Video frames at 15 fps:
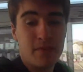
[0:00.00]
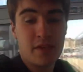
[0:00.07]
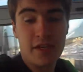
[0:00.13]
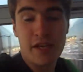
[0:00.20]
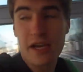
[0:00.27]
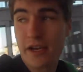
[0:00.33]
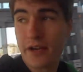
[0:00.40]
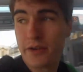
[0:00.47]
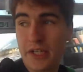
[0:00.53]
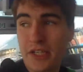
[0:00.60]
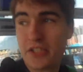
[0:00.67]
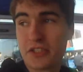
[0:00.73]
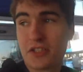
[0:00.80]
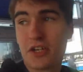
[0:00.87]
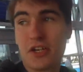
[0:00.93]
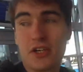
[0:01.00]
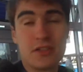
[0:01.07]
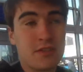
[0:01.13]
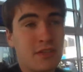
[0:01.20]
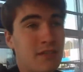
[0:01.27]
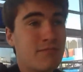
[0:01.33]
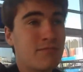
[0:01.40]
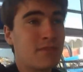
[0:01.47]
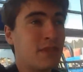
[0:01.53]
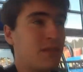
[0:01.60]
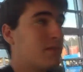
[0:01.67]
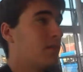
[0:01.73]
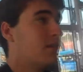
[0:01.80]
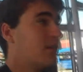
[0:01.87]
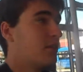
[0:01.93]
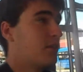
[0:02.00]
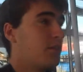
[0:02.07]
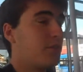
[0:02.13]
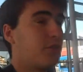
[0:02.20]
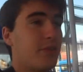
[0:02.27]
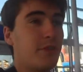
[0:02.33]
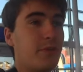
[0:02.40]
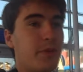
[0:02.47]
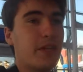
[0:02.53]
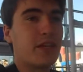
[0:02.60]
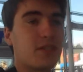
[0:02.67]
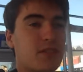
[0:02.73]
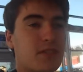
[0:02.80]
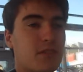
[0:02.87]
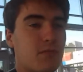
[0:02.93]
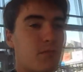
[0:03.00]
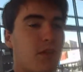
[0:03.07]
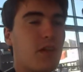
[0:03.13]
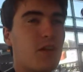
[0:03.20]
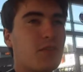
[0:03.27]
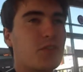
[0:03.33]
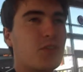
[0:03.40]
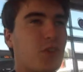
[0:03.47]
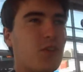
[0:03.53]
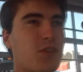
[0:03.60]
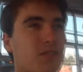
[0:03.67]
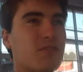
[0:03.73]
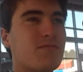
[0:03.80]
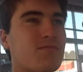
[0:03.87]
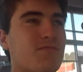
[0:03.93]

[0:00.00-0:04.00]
now he's gone. 3 weeks without Shaun.